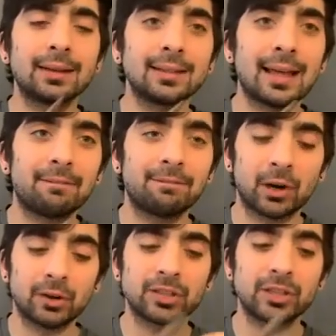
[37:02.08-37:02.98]
to that
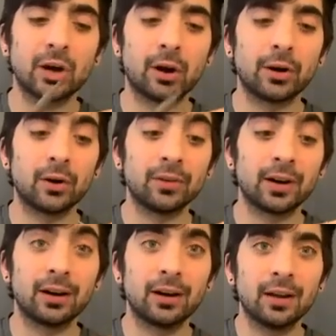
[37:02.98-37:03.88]
first yarn over.